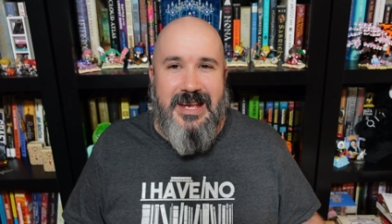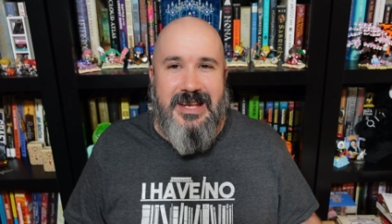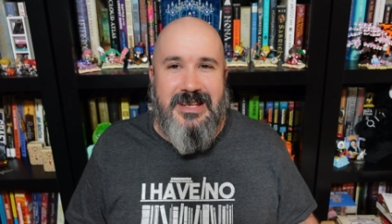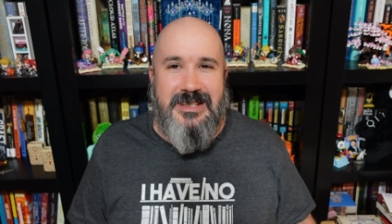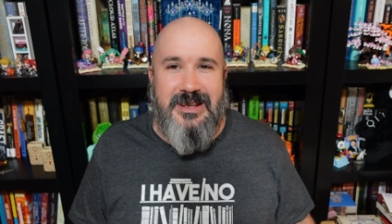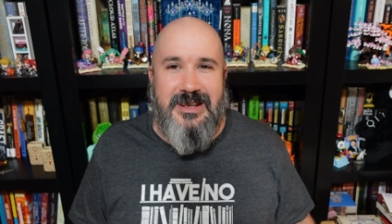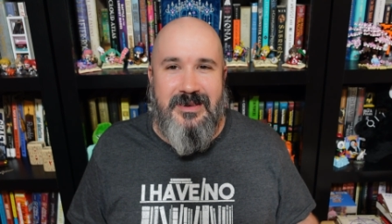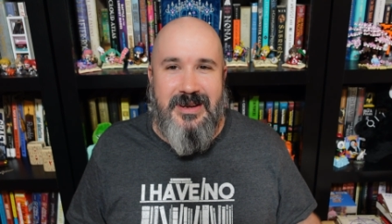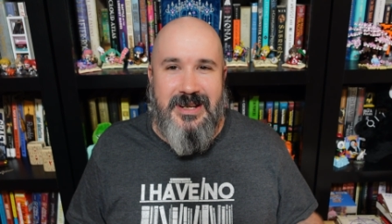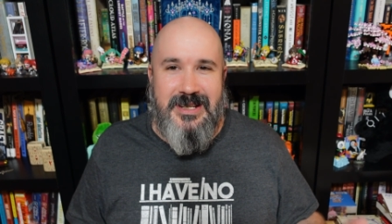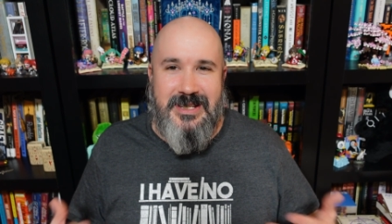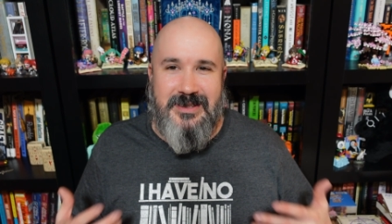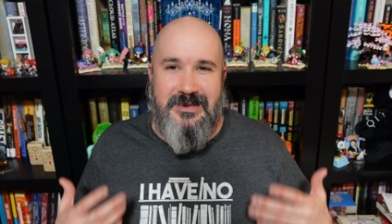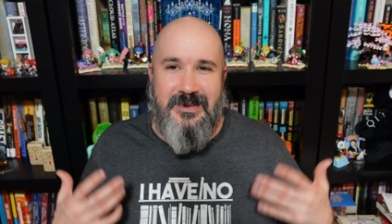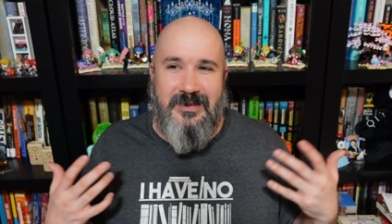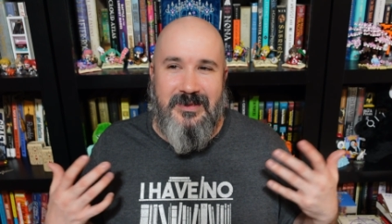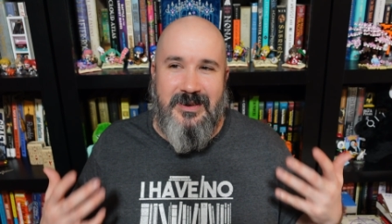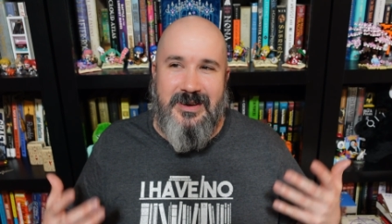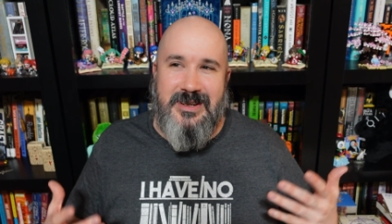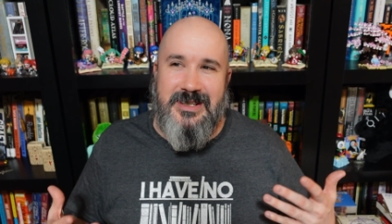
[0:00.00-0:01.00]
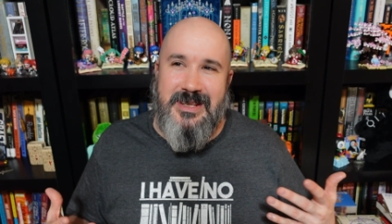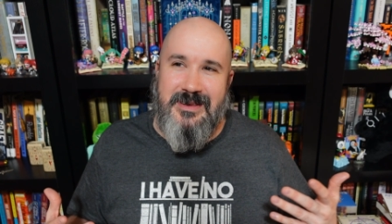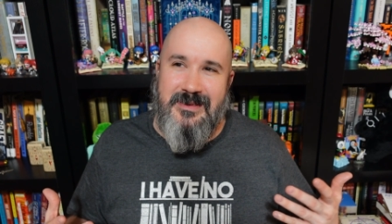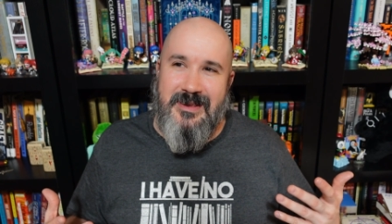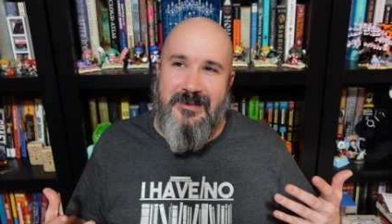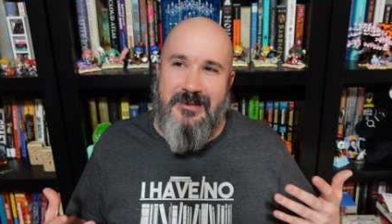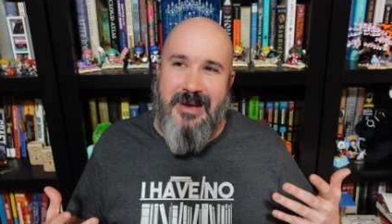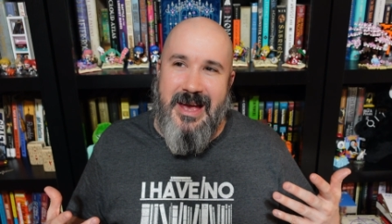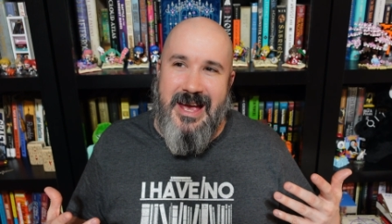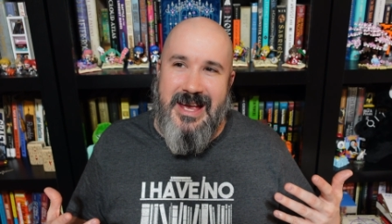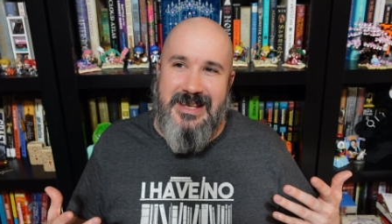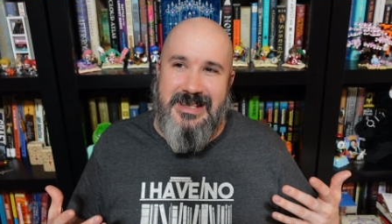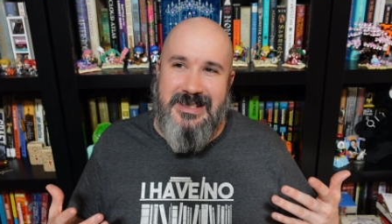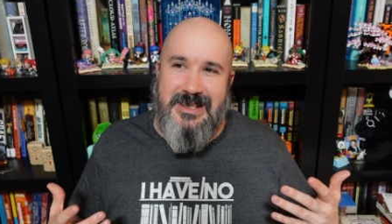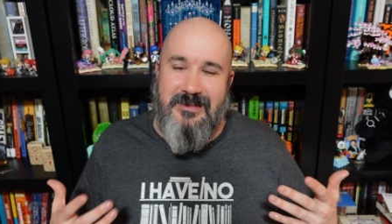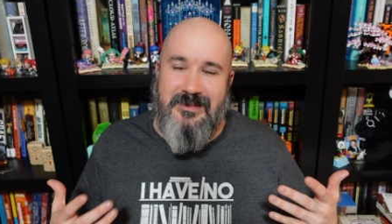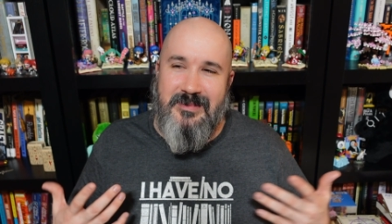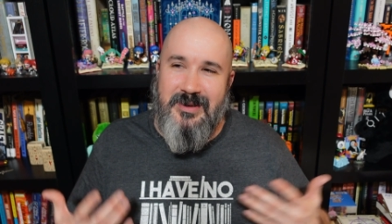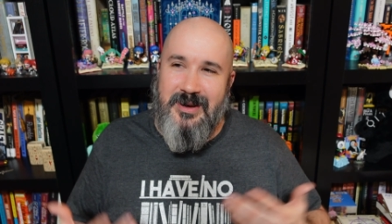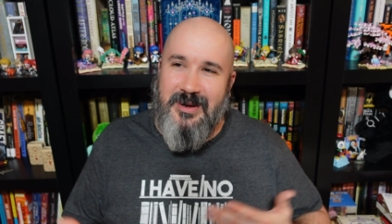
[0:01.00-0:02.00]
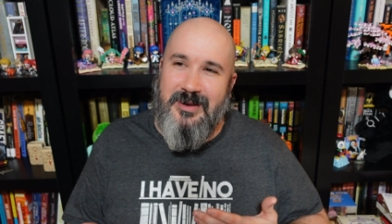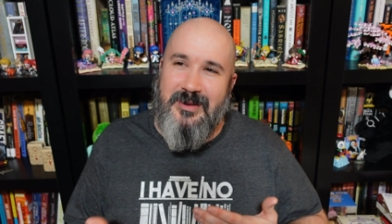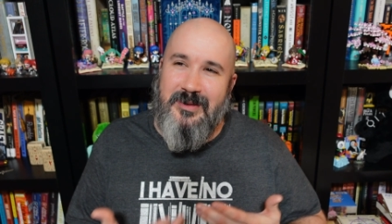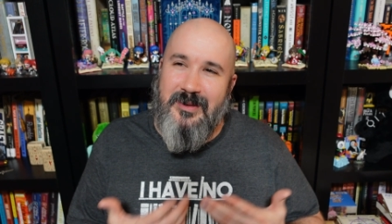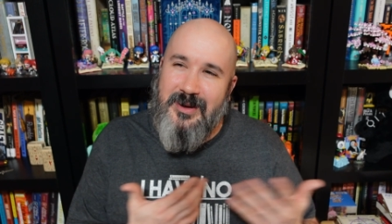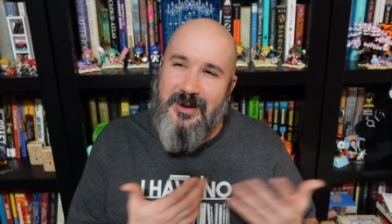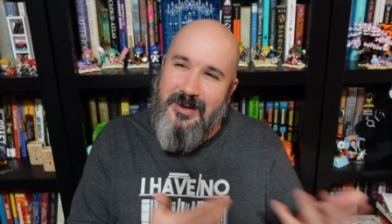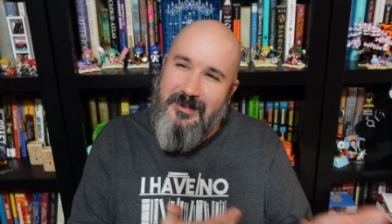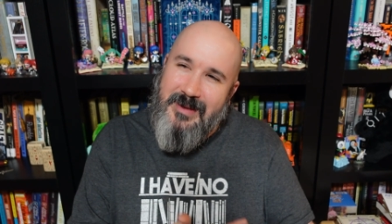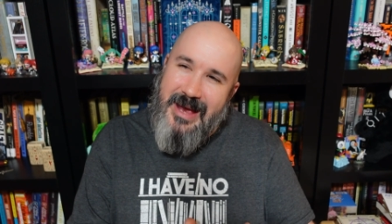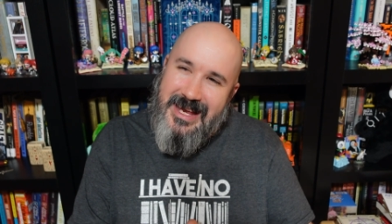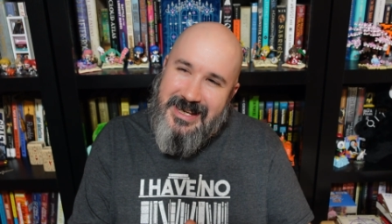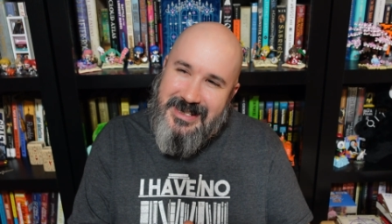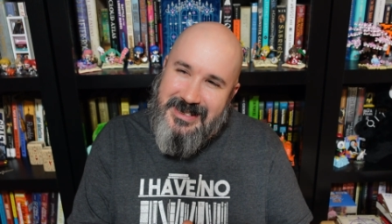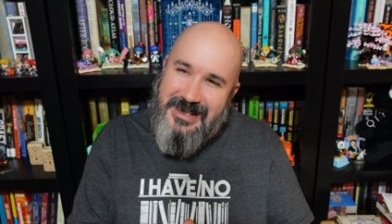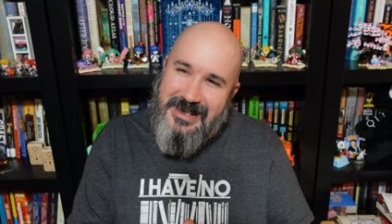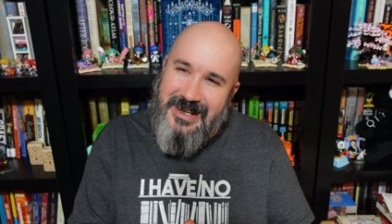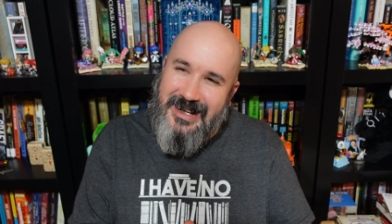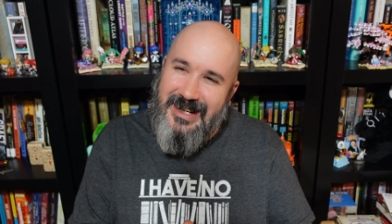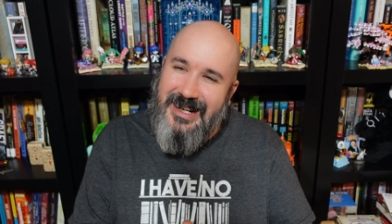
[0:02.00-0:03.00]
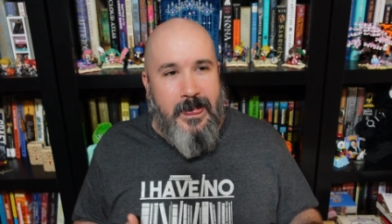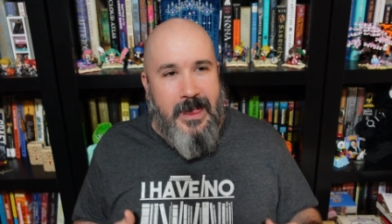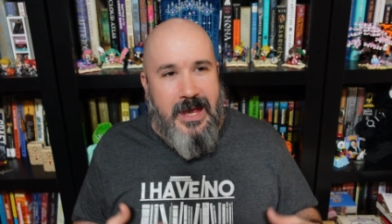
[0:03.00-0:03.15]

So he just refers to them as the book quartermaster.